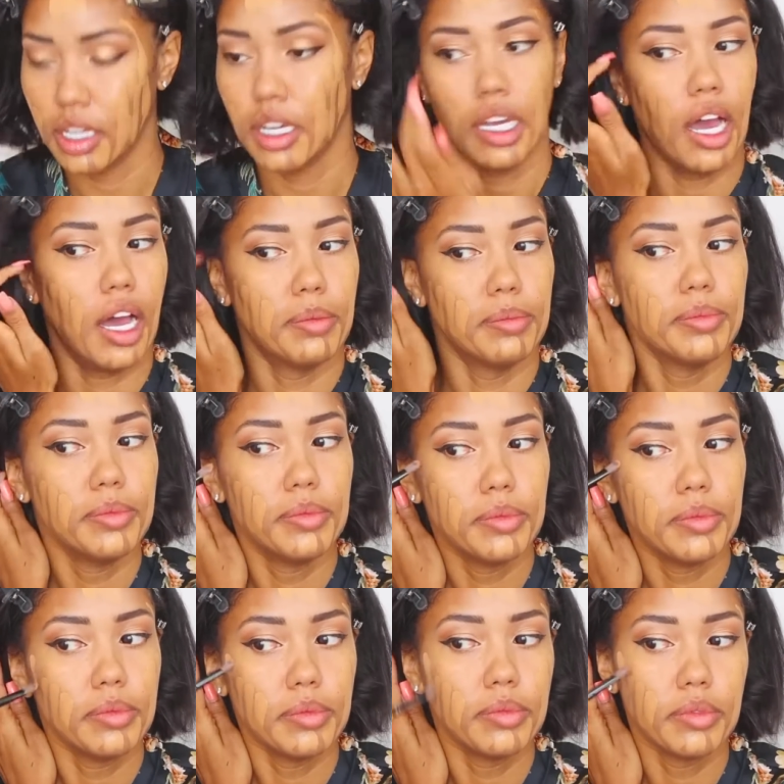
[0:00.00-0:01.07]
so I'm going to do
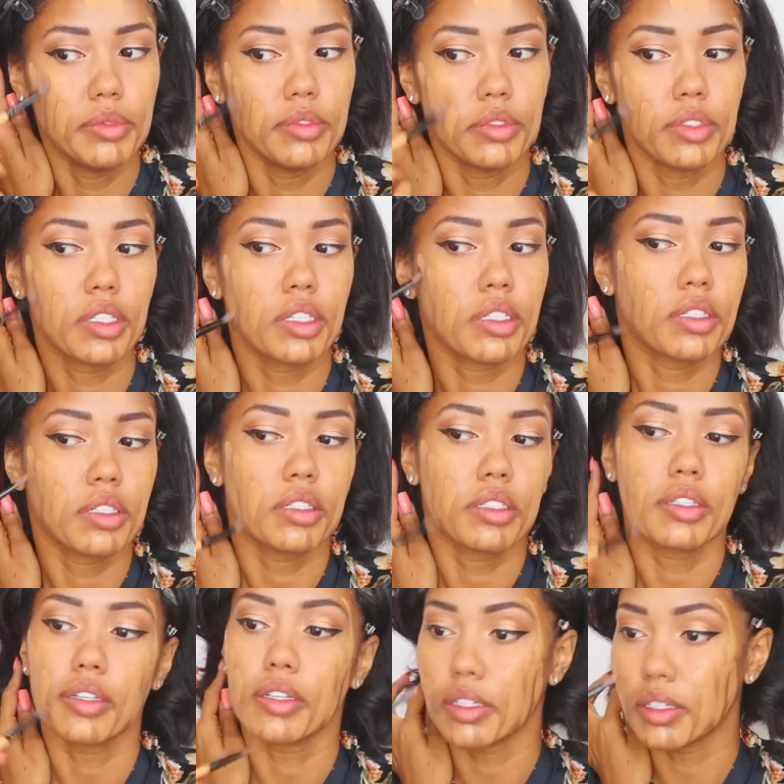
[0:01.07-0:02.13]
2 layers
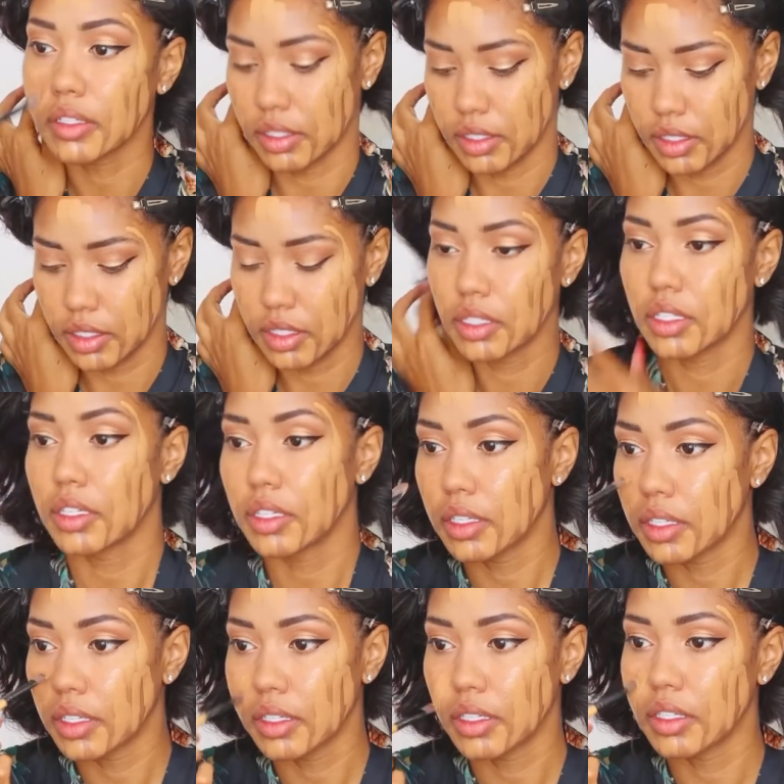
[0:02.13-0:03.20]
of
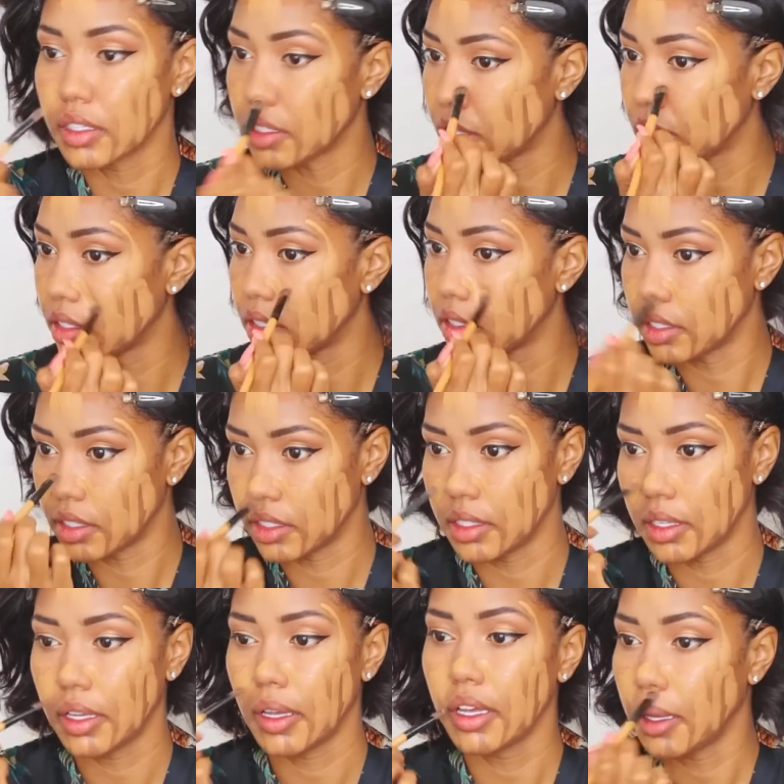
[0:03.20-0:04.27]
foundation and make it nice
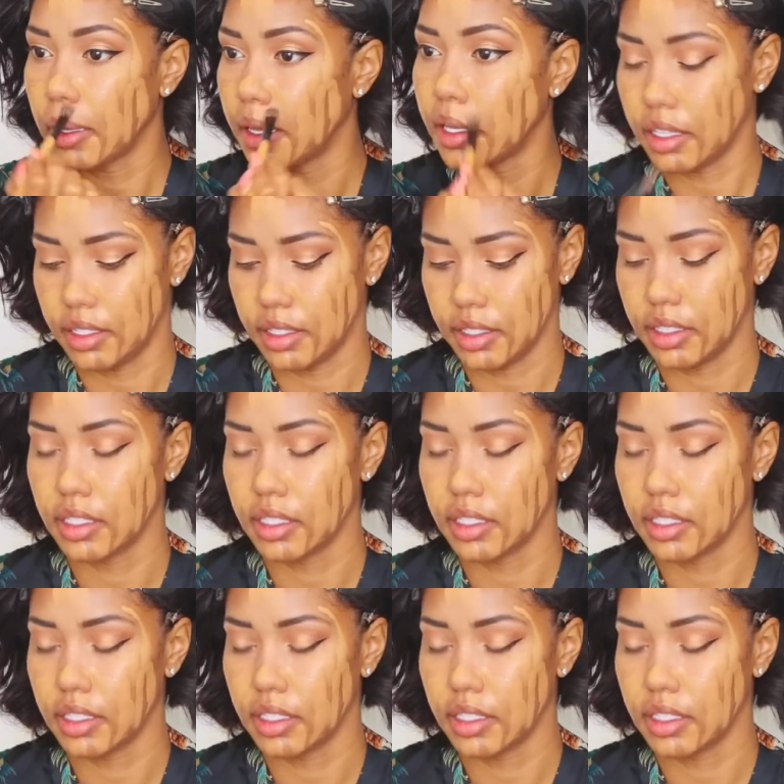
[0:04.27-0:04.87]
and matted.